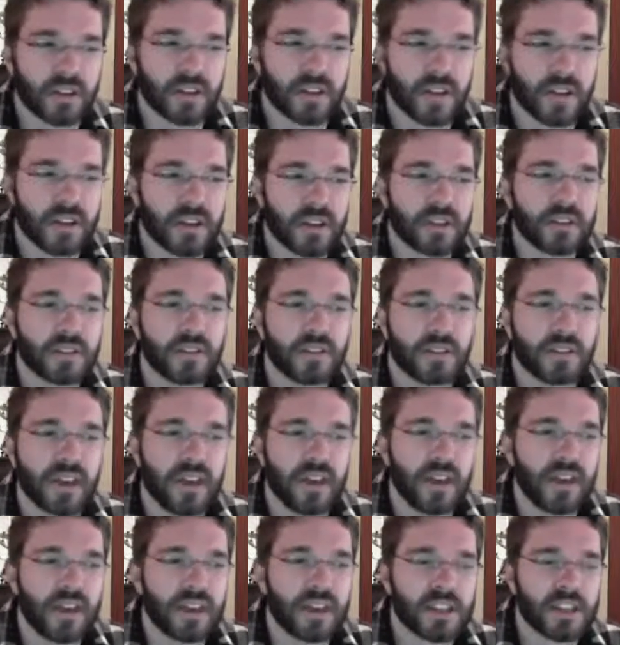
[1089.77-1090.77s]
that couldn't
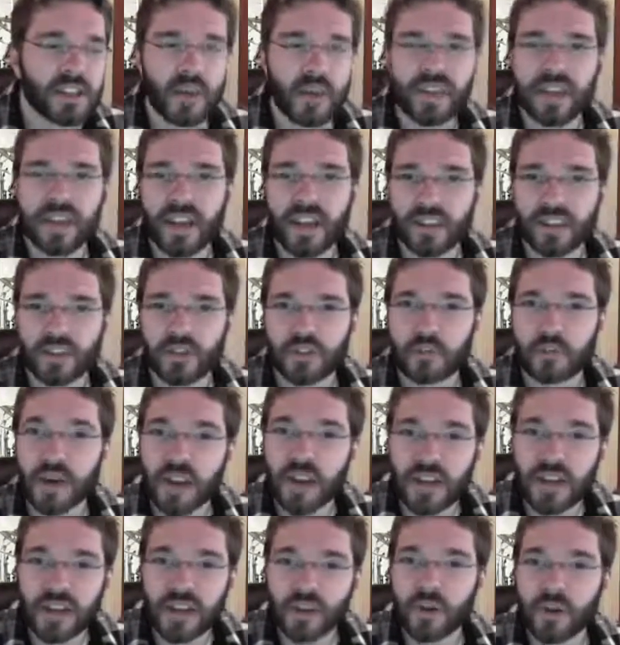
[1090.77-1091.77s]
spend the extra
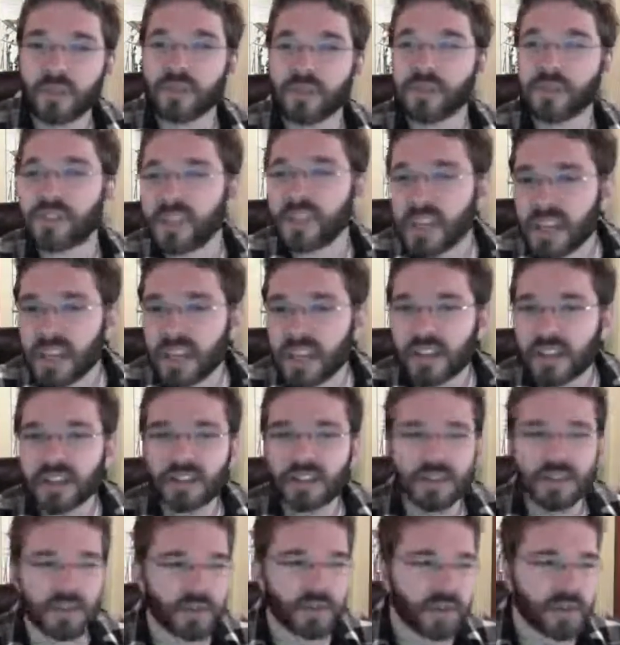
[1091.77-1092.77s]
money to go
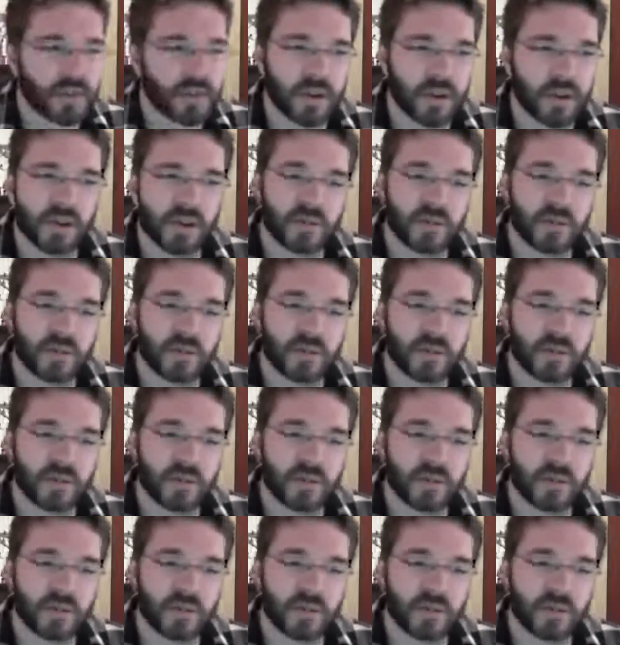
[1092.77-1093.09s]
overseas or,